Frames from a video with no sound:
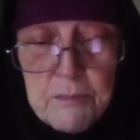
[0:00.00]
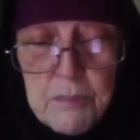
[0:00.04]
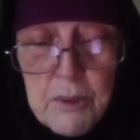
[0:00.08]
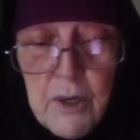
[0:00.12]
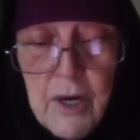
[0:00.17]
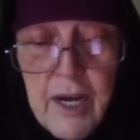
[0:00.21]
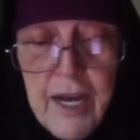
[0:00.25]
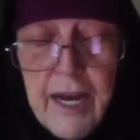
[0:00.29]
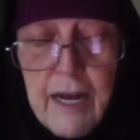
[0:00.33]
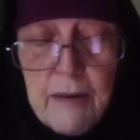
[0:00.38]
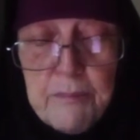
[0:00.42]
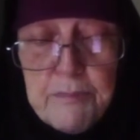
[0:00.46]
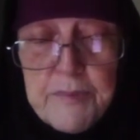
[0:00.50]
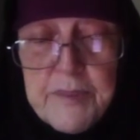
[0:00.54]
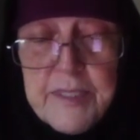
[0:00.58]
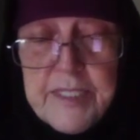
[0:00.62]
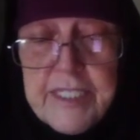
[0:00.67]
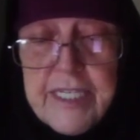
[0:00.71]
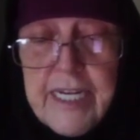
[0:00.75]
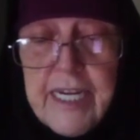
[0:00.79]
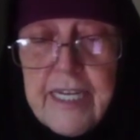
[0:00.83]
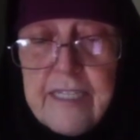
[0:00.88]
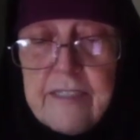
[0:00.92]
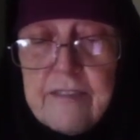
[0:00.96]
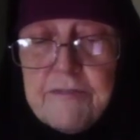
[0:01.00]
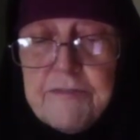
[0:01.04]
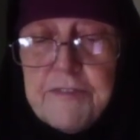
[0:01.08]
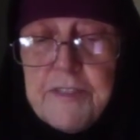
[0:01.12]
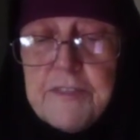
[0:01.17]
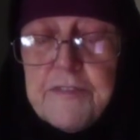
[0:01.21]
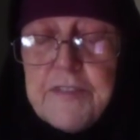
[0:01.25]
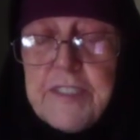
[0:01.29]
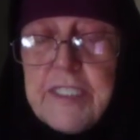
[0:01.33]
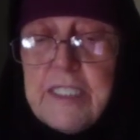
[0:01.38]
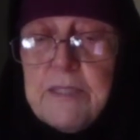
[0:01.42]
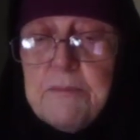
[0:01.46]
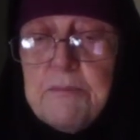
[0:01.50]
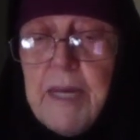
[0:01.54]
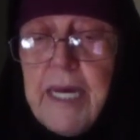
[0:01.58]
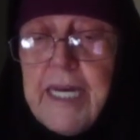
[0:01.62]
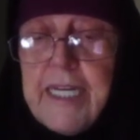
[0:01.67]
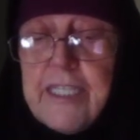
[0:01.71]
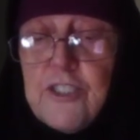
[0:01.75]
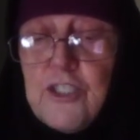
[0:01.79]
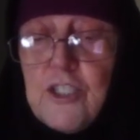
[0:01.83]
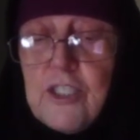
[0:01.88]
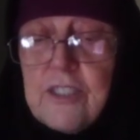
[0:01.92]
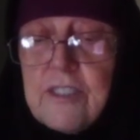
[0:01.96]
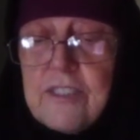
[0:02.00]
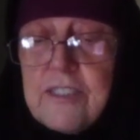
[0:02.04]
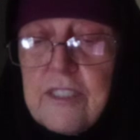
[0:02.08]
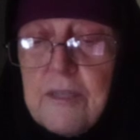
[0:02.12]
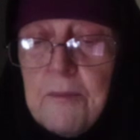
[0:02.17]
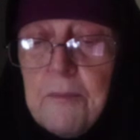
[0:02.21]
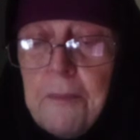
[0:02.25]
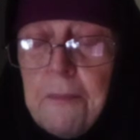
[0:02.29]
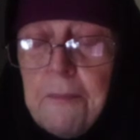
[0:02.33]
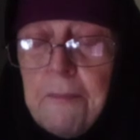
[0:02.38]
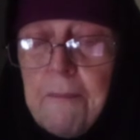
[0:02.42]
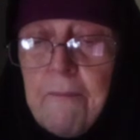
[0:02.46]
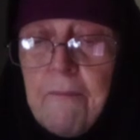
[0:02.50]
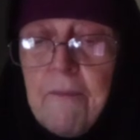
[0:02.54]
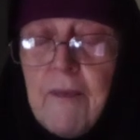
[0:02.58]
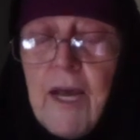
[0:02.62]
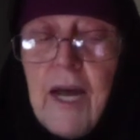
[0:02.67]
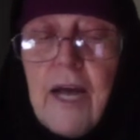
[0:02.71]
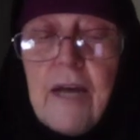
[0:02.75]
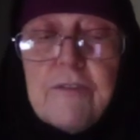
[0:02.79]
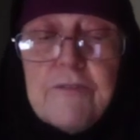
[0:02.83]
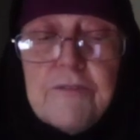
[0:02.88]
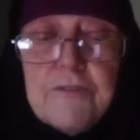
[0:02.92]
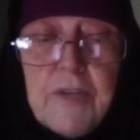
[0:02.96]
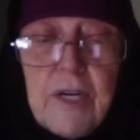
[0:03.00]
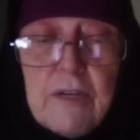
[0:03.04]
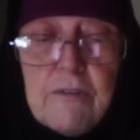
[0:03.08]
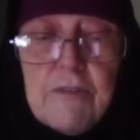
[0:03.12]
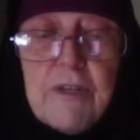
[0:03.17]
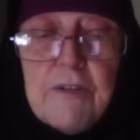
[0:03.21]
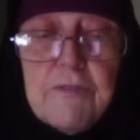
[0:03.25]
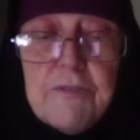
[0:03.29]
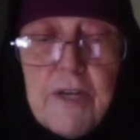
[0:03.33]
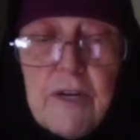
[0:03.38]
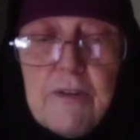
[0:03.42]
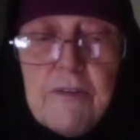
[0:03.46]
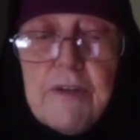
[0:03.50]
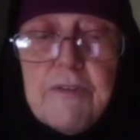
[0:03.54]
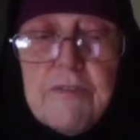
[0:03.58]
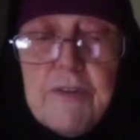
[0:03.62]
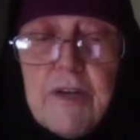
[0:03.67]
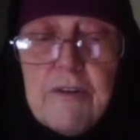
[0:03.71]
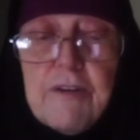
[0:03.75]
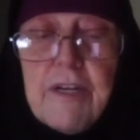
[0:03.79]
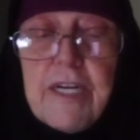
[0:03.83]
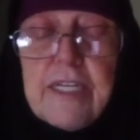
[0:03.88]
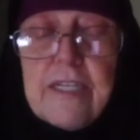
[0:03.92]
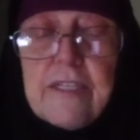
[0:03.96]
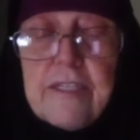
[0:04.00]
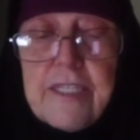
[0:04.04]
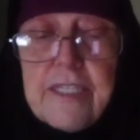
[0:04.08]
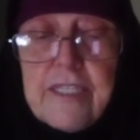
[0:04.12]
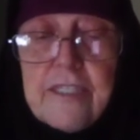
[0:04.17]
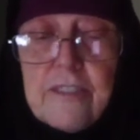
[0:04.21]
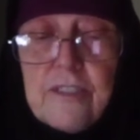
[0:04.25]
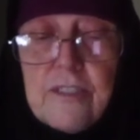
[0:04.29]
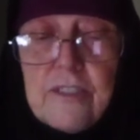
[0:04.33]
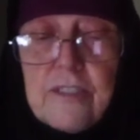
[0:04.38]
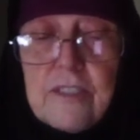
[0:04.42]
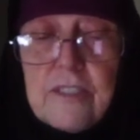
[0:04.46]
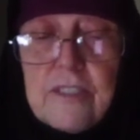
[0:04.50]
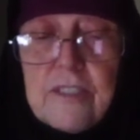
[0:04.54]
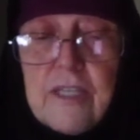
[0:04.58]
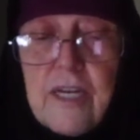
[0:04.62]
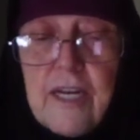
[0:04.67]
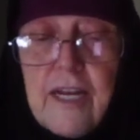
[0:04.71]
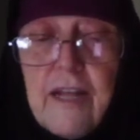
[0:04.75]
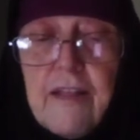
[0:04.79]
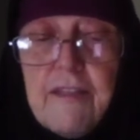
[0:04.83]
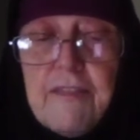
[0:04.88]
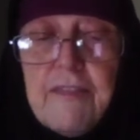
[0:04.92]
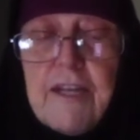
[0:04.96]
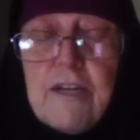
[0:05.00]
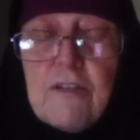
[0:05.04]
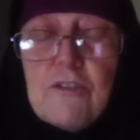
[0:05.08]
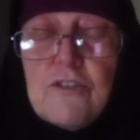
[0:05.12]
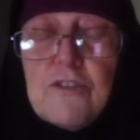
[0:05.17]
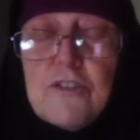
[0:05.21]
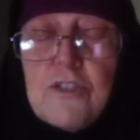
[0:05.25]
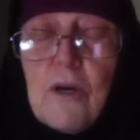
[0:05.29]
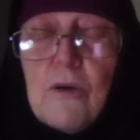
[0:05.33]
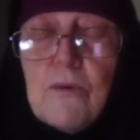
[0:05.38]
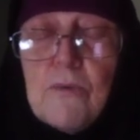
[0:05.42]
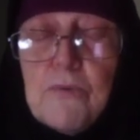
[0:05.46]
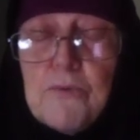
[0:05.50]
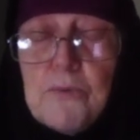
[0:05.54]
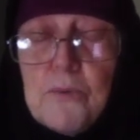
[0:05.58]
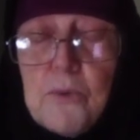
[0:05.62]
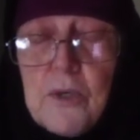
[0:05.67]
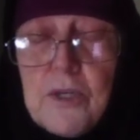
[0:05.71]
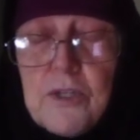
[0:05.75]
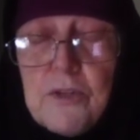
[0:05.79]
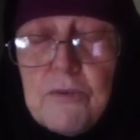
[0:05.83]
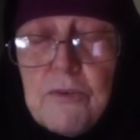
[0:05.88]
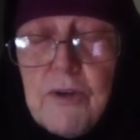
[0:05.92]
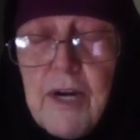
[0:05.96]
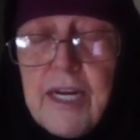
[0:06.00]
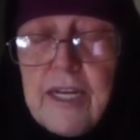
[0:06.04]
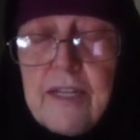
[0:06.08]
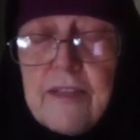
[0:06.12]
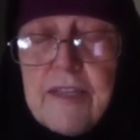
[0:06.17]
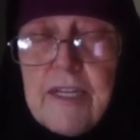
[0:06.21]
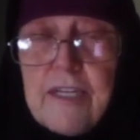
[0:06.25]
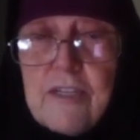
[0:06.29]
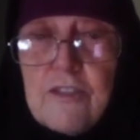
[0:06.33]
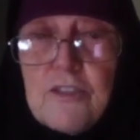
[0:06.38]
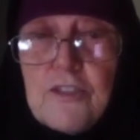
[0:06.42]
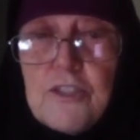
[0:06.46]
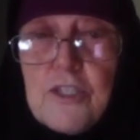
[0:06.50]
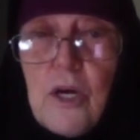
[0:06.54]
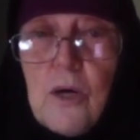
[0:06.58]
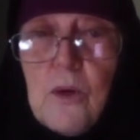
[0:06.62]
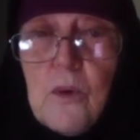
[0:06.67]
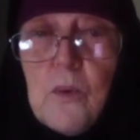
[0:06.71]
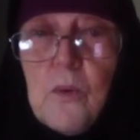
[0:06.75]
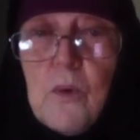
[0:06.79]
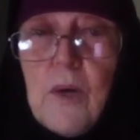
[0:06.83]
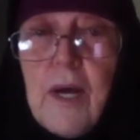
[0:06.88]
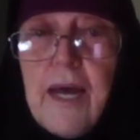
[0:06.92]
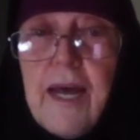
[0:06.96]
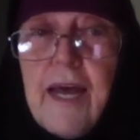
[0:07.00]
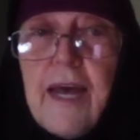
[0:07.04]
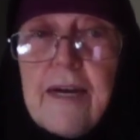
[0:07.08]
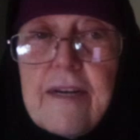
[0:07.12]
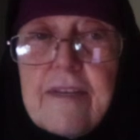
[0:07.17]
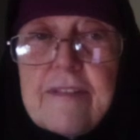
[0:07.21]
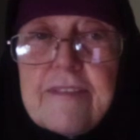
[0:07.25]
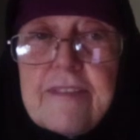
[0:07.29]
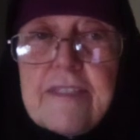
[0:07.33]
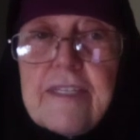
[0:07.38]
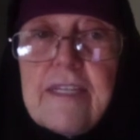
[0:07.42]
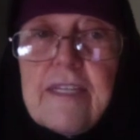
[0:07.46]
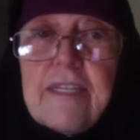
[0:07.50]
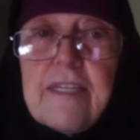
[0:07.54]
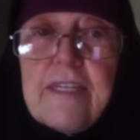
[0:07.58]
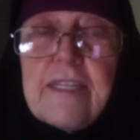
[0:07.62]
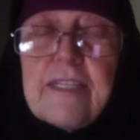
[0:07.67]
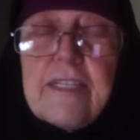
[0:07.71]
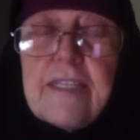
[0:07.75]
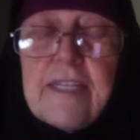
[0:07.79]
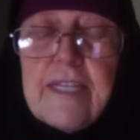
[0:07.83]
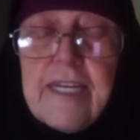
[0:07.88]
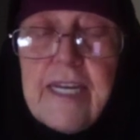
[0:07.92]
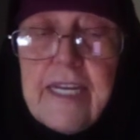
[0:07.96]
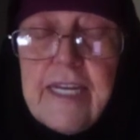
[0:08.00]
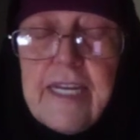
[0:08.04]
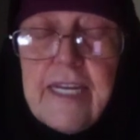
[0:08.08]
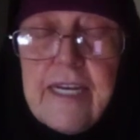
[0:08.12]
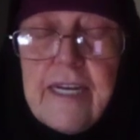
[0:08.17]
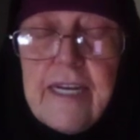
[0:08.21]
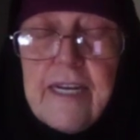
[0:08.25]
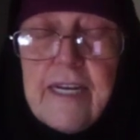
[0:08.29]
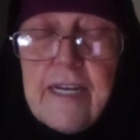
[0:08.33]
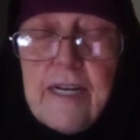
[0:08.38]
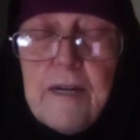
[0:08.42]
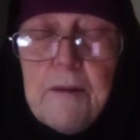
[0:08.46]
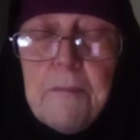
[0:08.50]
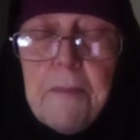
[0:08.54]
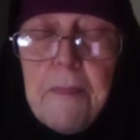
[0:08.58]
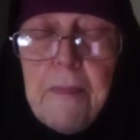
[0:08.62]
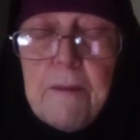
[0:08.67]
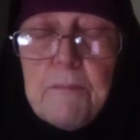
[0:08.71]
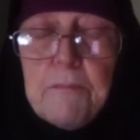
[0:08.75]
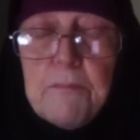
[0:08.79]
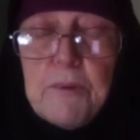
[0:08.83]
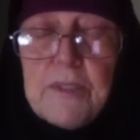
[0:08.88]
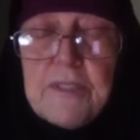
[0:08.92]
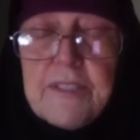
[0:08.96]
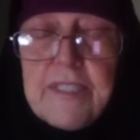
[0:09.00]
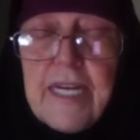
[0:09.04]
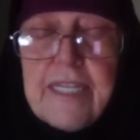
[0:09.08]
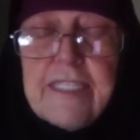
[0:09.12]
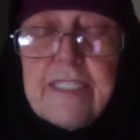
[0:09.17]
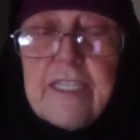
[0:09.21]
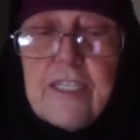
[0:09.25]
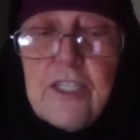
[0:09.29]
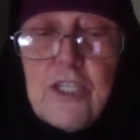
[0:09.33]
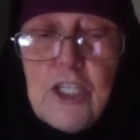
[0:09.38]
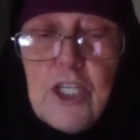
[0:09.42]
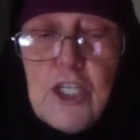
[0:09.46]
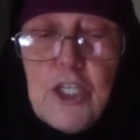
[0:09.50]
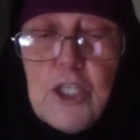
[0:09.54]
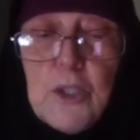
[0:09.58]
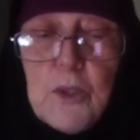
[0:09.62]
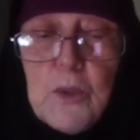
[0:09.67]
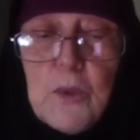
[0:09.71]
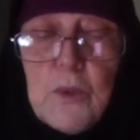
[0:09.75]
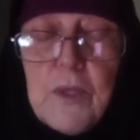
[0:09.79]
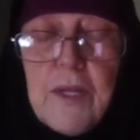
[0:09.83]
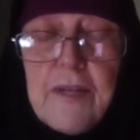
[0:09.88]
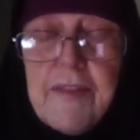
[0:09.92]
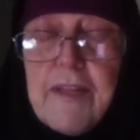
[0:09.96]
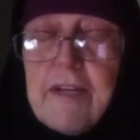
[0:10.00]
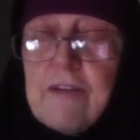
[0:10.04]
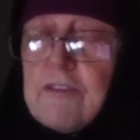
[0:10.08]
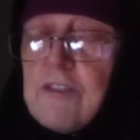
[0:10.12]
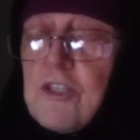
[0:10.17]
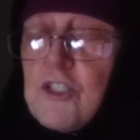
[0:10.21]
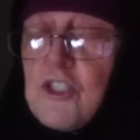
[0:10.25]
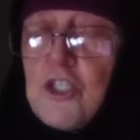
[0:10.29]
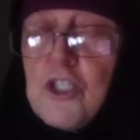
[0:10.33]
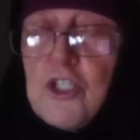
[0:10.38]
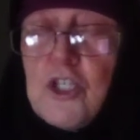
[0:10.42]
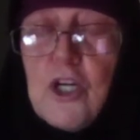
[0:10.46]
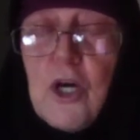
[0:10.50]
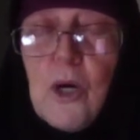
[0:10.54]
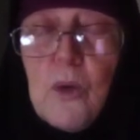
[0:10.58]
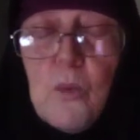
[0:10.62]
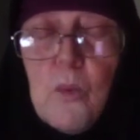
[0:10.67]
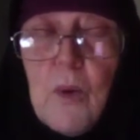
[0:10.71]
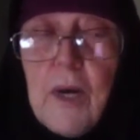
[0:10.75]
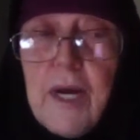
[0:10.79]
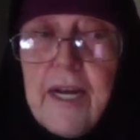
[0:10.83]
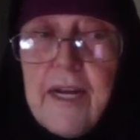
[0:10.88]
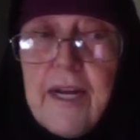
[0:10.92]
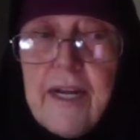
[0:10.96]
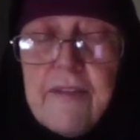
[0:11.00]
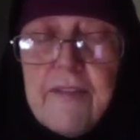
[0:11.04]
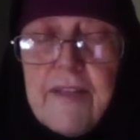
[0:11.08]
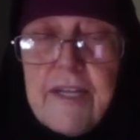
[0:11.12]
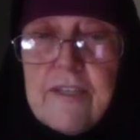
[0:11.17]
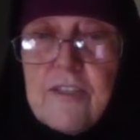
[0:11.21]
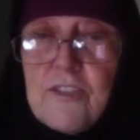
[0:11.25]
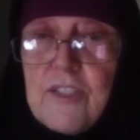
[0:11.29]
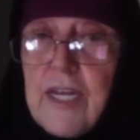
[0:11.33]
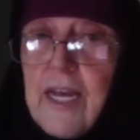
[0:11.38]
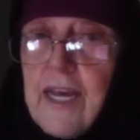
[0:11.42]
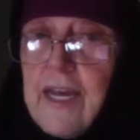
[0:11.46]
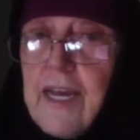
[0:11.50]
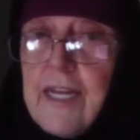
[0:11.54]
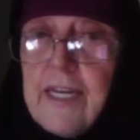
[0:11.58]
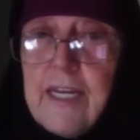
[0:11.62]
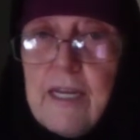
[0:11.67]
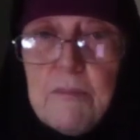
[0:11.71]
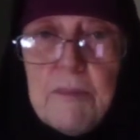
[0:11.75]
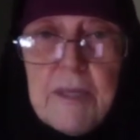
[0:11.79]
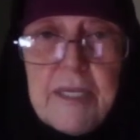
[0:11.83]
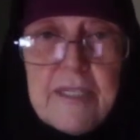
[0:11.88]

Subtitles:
perhaps 10, 15 pages are very, very, very clear. They're so forthright. They're so excellently presented to you that there is no way there's any